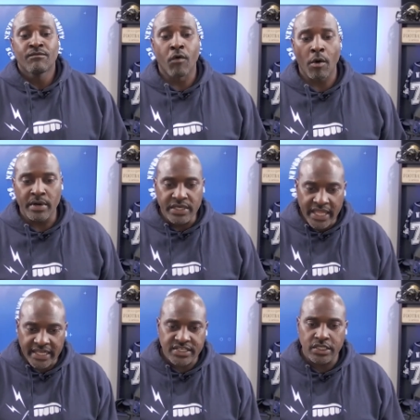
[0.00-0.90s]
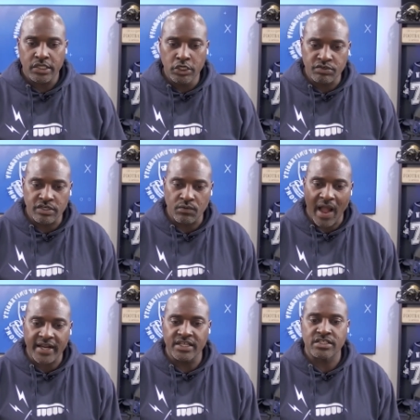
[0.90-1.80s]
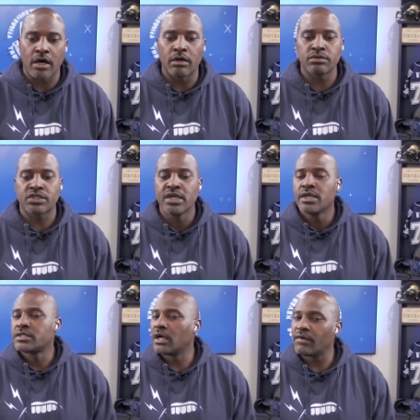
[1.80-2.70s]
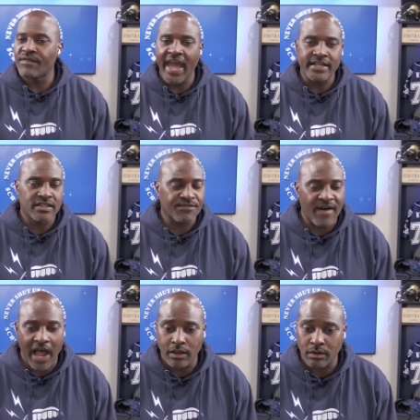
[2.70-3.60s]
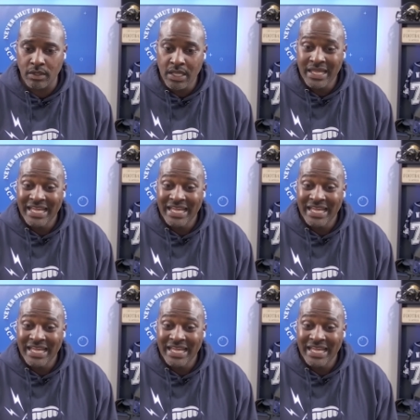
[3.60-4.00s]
Former Knicks, Houston Rockets coach, tough act to follow